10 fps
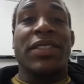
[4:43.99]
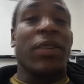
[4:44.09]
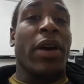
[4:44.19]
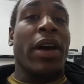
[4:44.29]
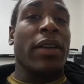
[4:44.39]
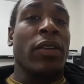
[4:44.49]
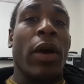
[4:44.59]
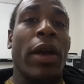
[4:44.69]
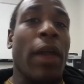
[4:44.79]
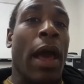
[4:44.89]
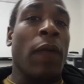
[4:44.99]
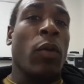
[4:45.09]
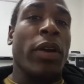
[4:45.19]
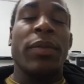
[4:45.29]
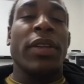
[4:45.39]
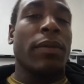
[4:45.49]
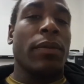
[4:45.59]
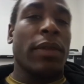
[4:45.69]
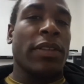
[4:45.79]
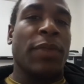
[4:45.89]
So I'd want him to
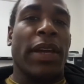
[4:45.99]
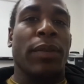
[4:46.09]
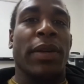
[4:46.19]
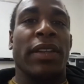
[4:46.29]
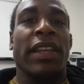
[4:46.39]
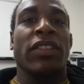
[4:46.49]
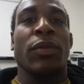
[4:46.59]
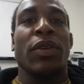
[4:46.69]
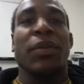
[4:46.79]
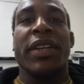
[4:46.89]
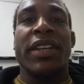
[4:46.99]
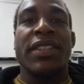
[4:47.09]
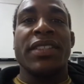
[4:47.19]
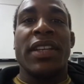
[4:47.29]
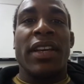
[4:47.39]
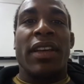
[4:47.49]
expect big things from me because,